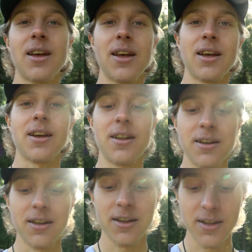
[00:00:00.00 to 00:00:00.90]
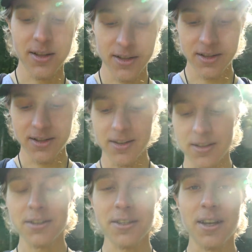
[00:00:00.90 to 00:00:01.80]
And
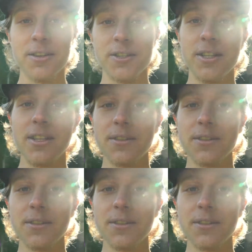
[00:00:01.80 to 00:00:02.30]
this energy, these